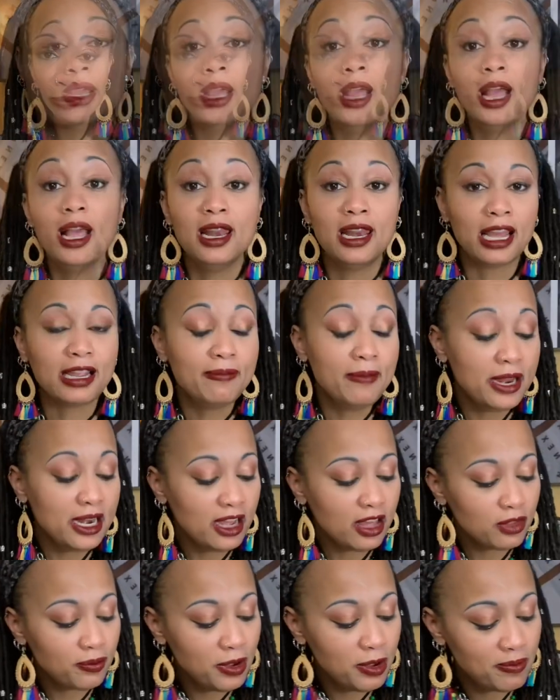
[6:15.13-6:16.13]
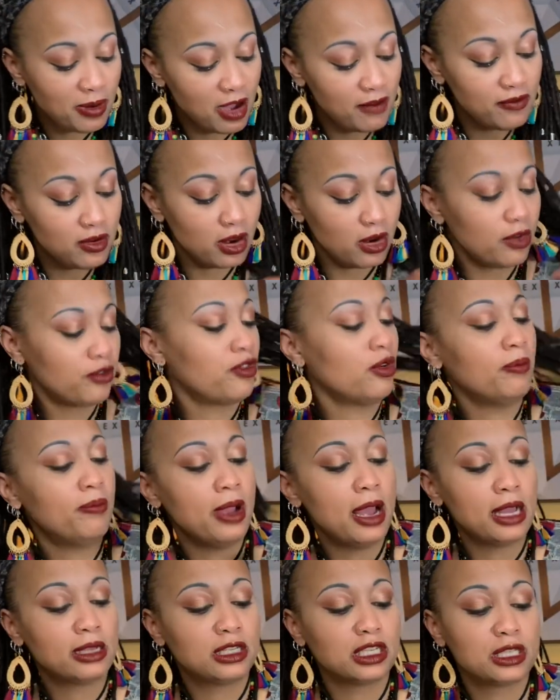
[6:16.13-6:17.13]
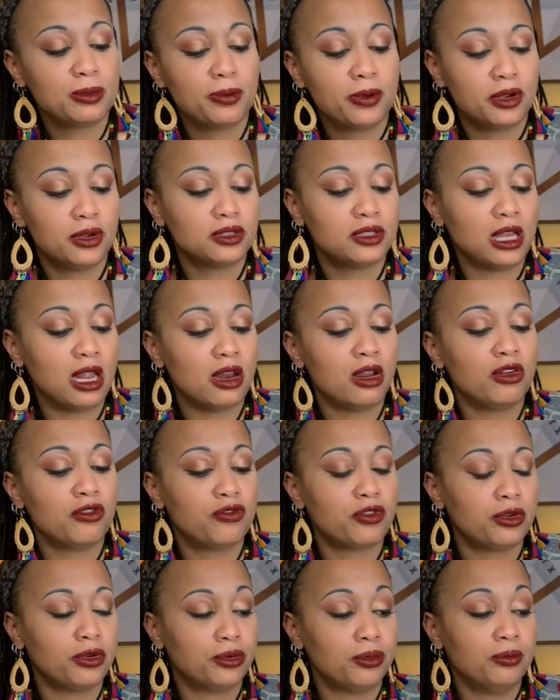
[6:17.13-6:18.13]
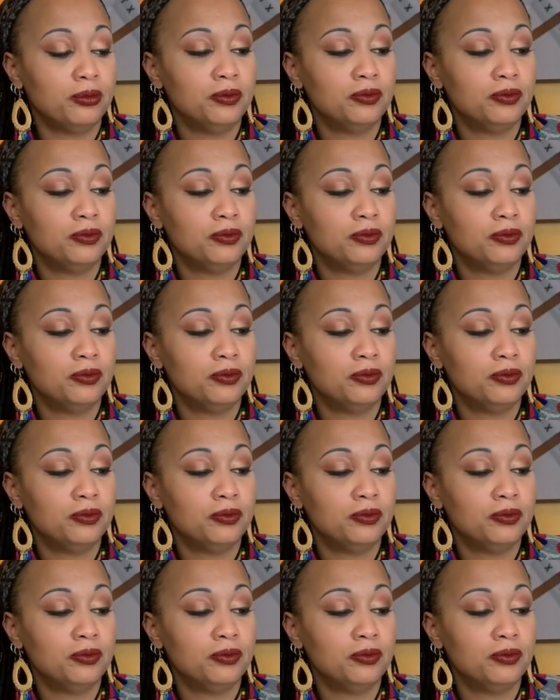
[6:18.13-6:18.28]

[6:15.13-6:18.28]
Like many other people, I've learned from past experience. I learned from